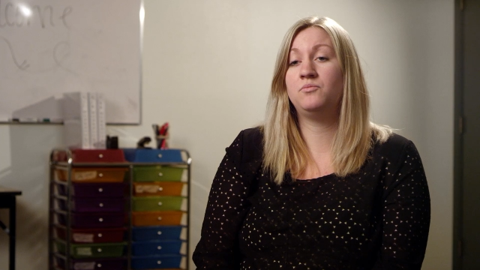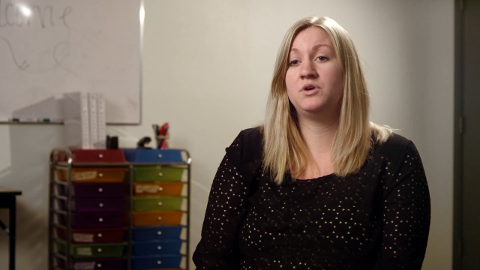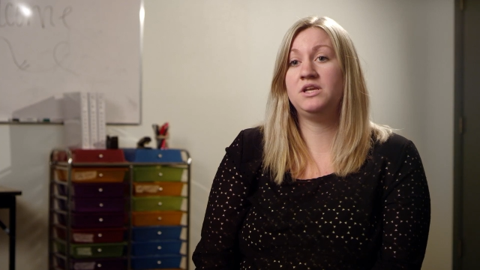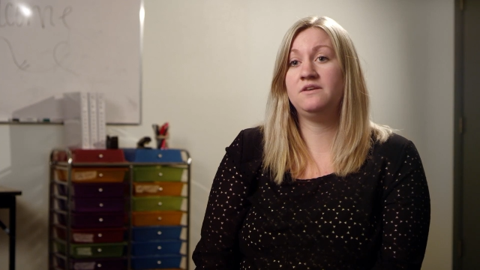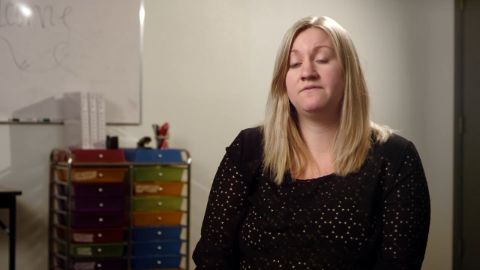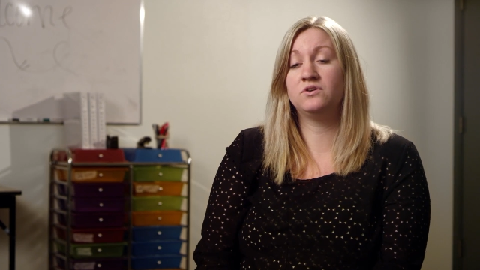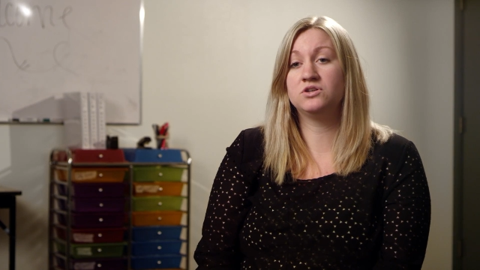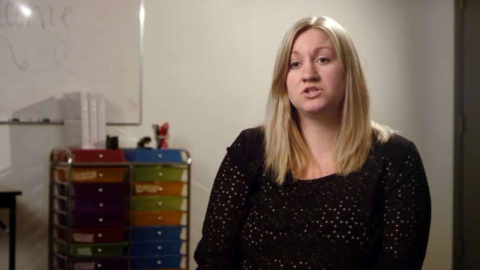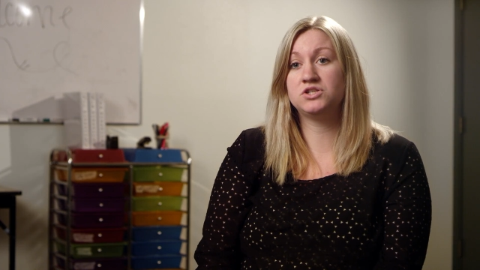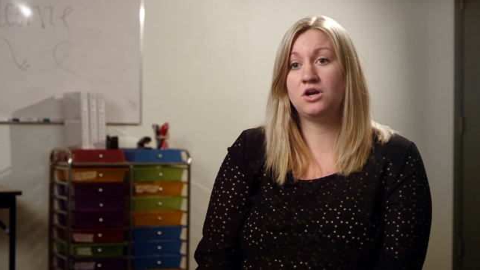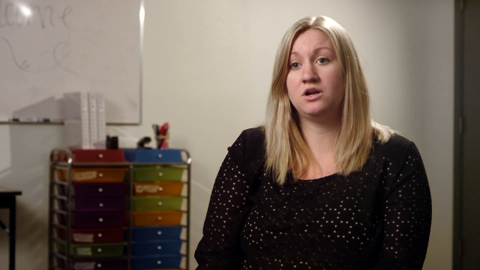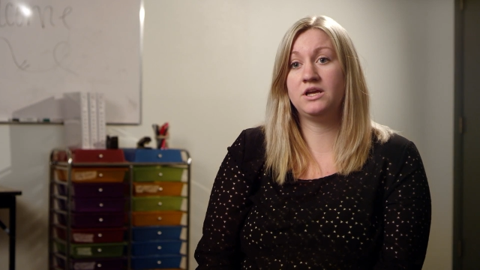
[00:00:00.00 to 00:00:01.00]
When he first
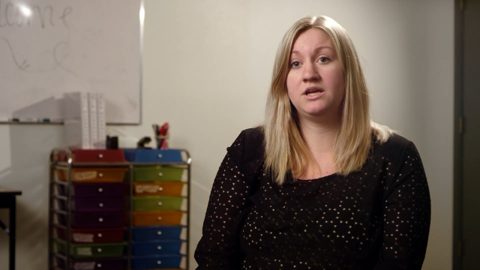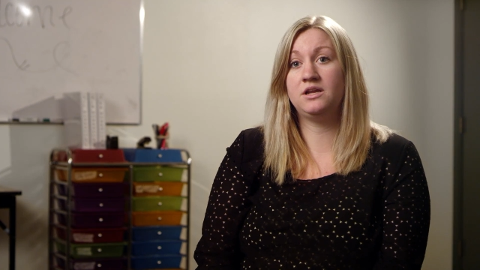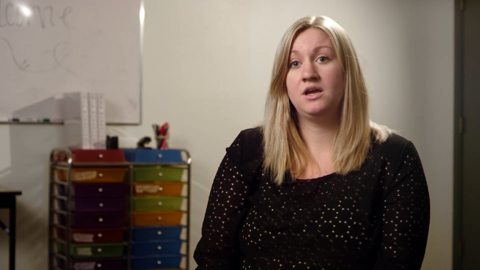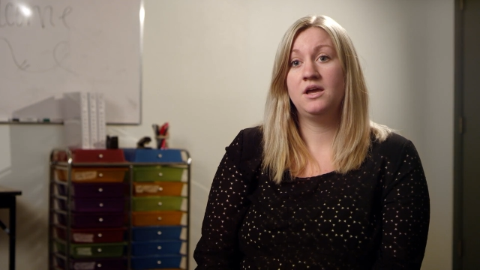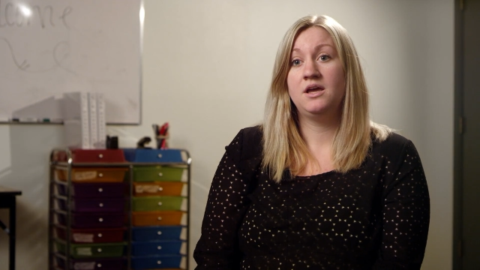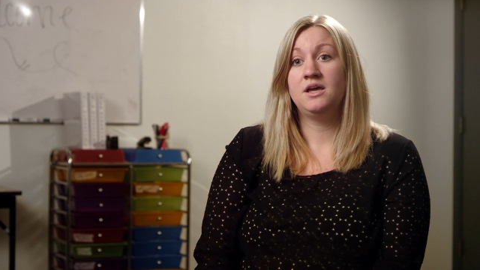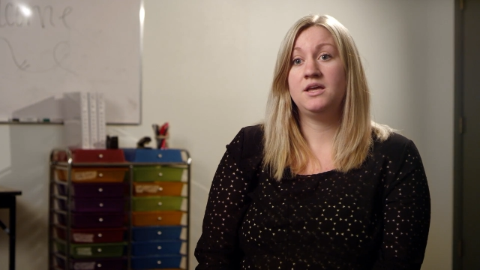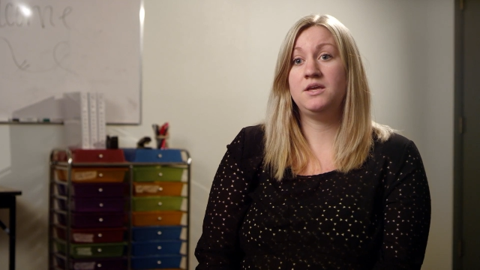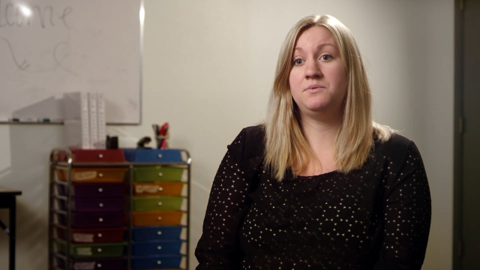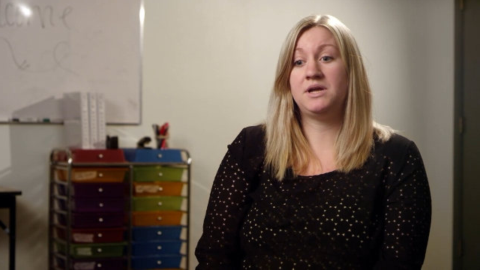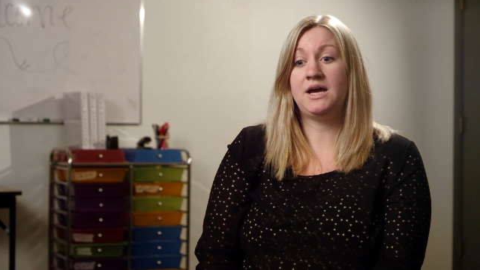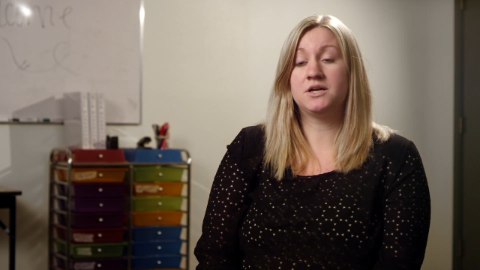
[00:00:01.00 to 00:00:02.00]
started,
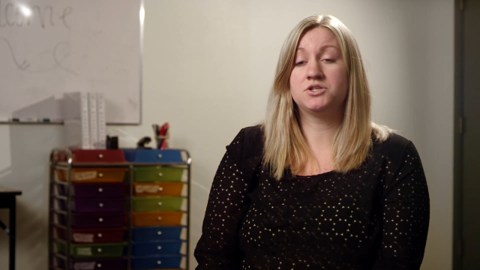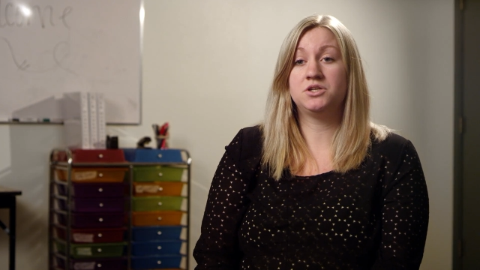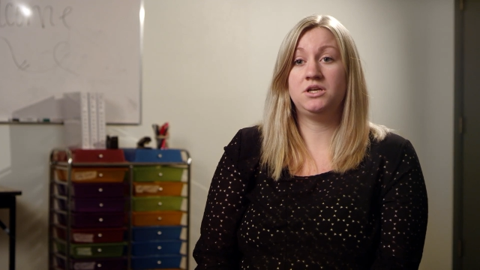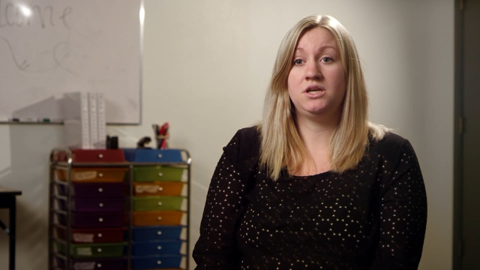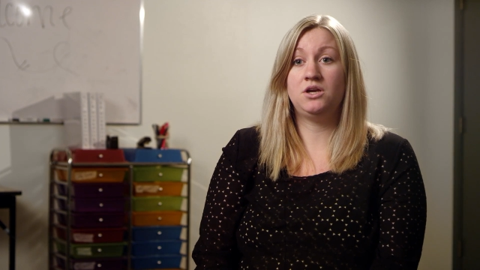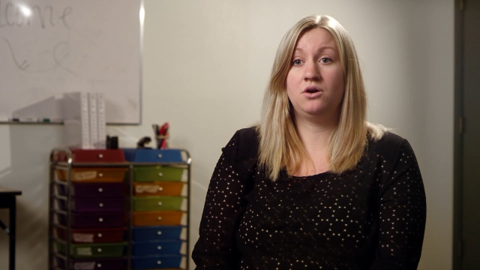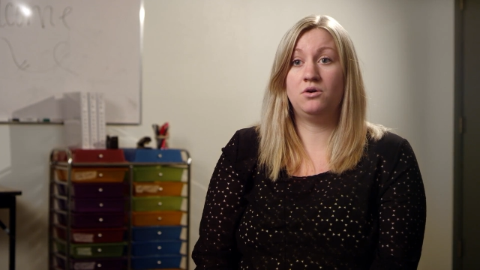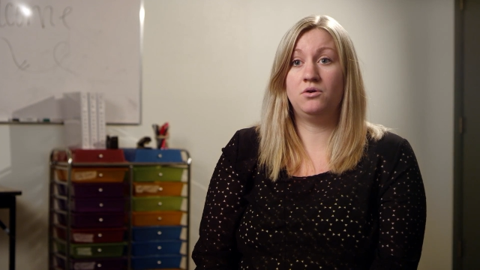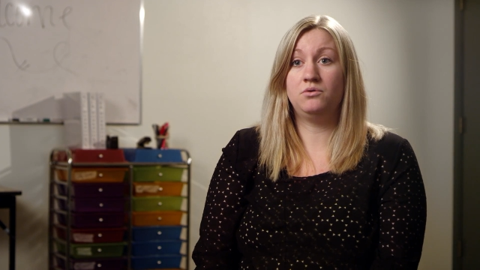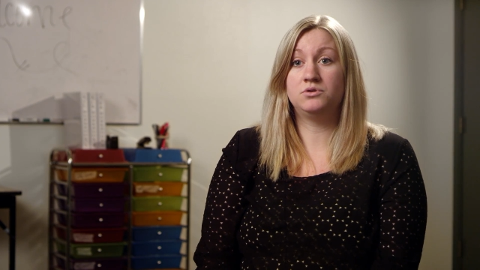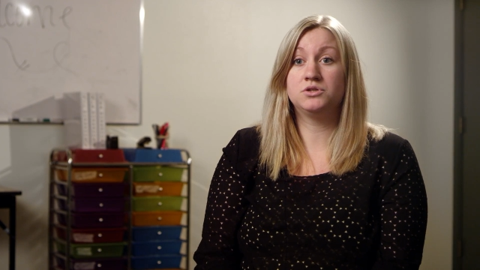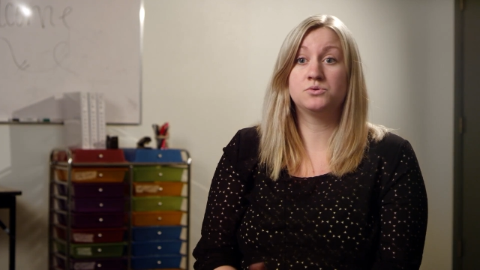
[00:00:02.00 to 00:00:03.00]
he would actually
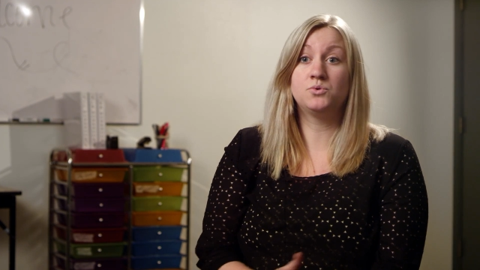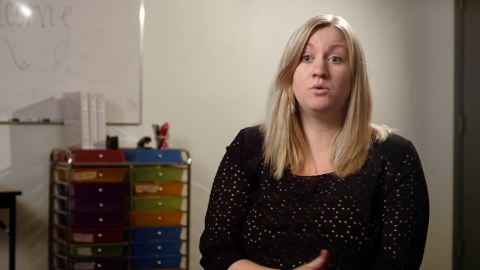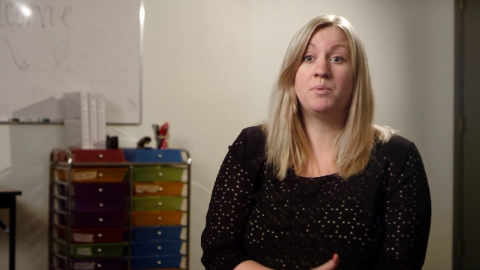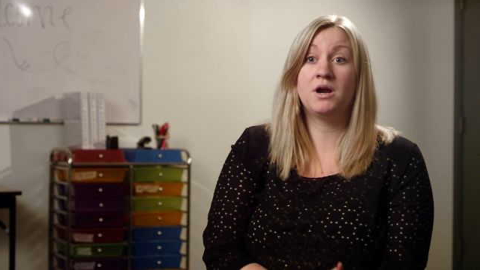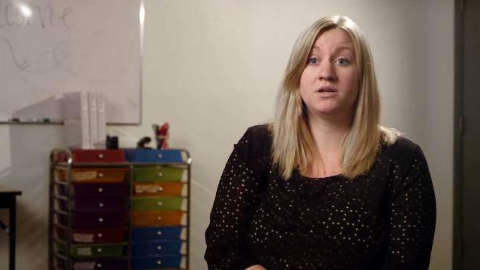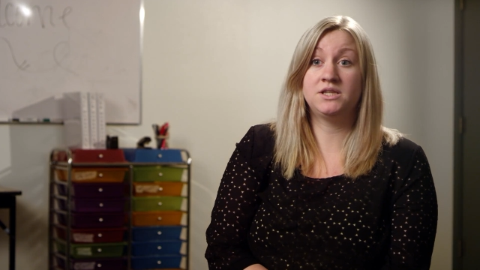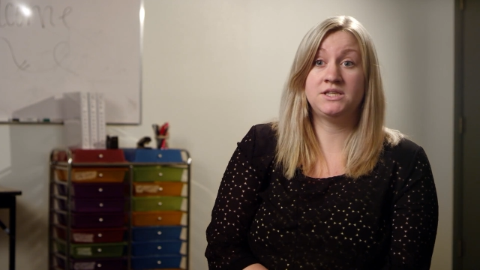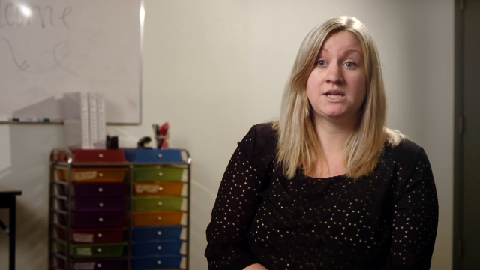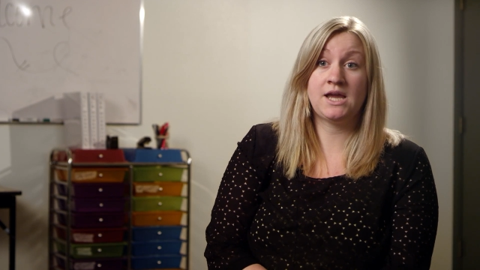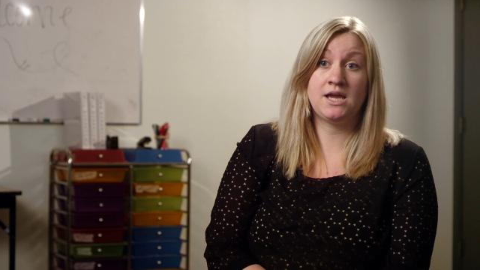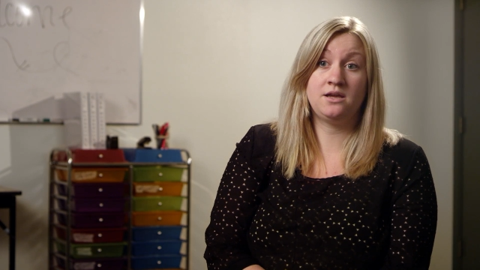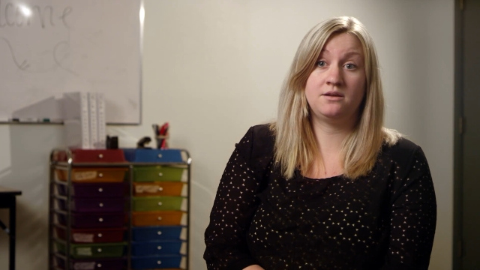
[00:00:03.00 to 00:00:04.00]
go to school part of the
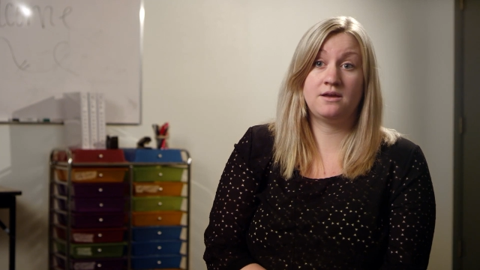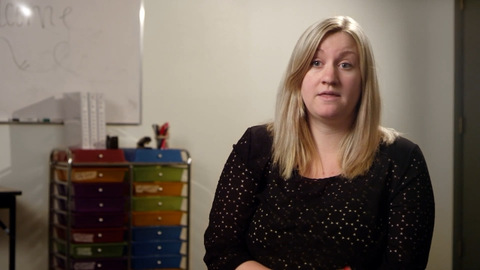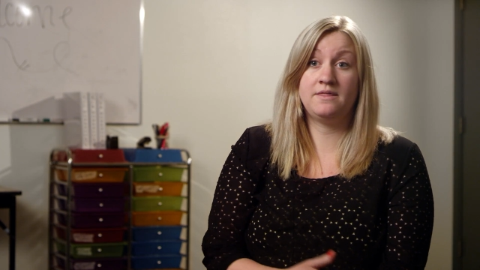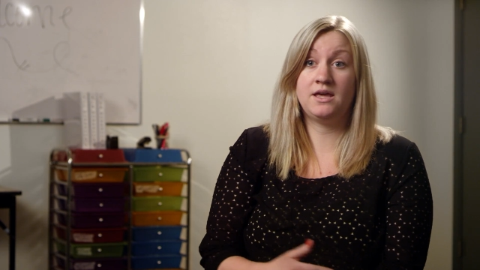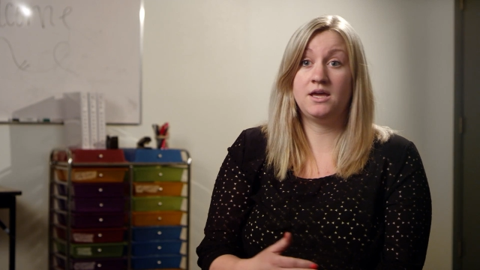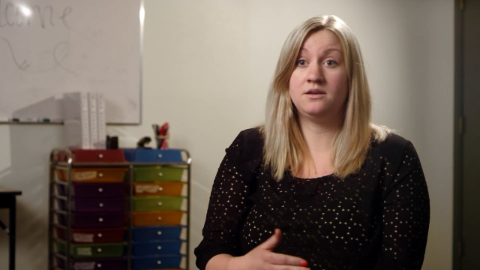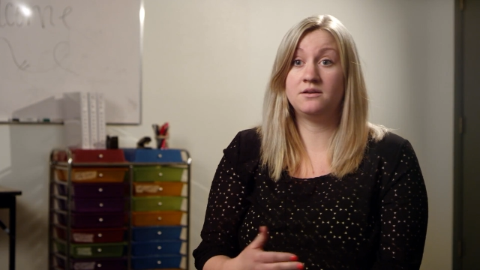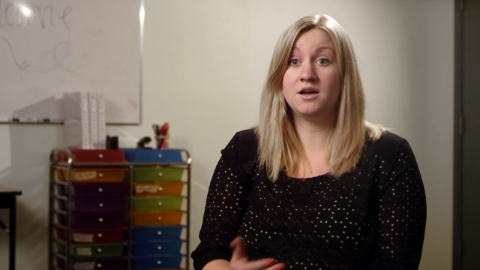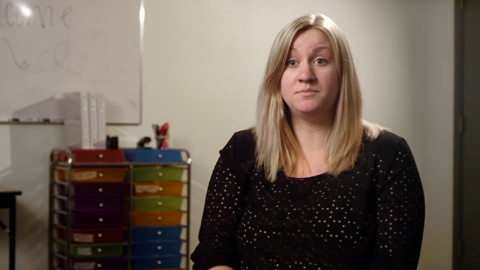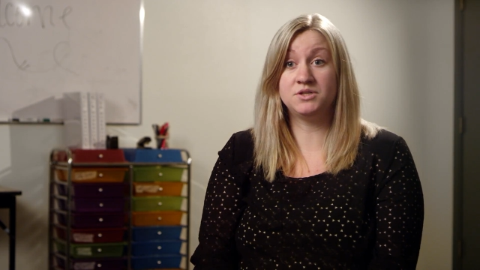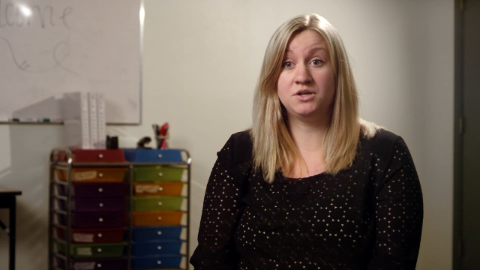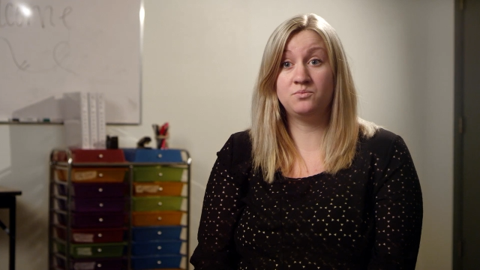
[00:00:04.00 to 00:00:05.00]
day and then
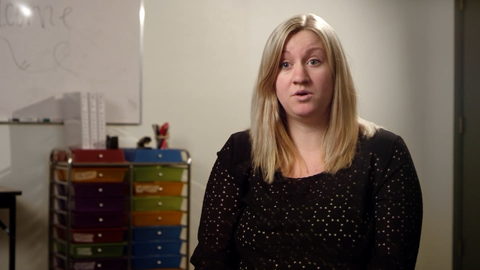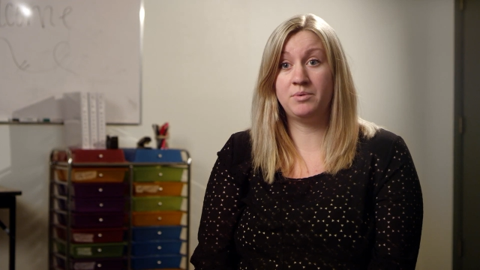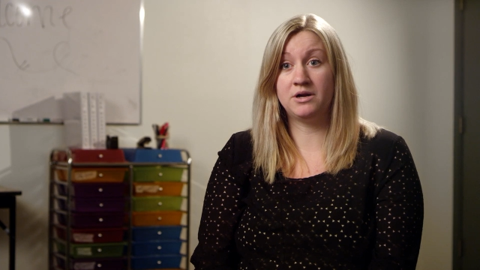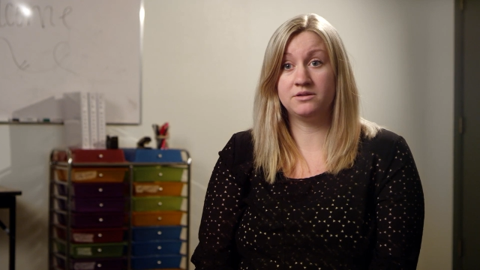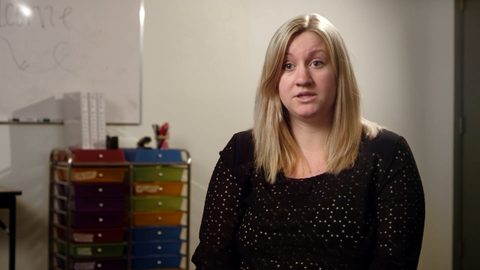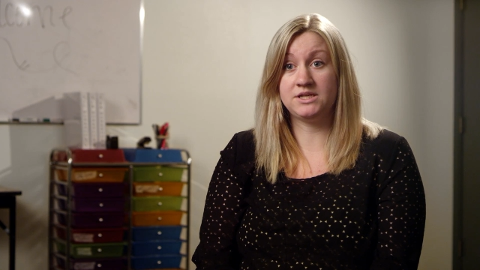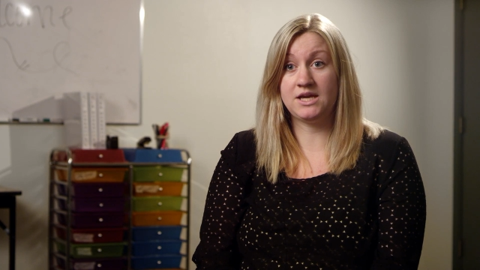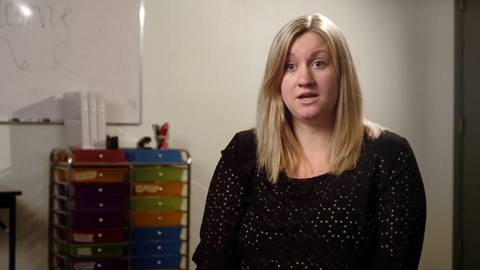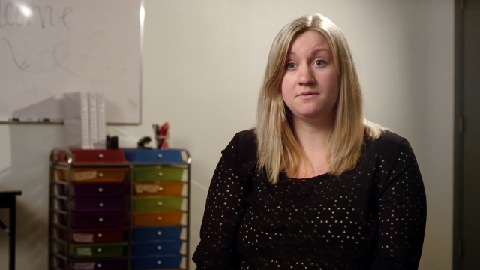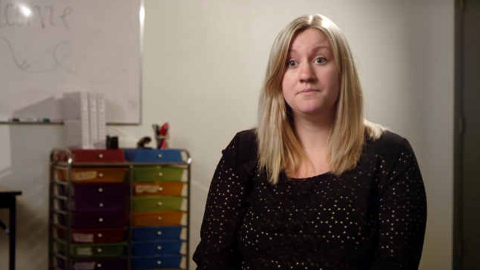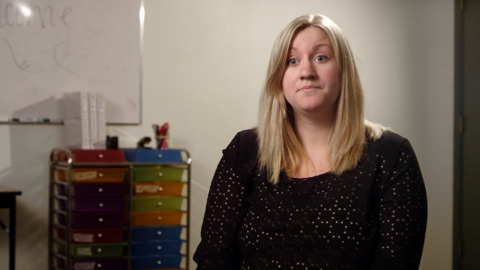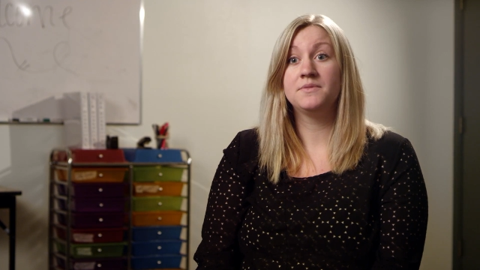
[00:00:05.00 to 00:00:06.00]
come to Goodwill part of the
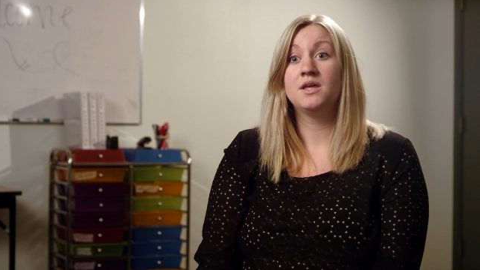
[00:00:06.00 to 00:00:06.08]
day.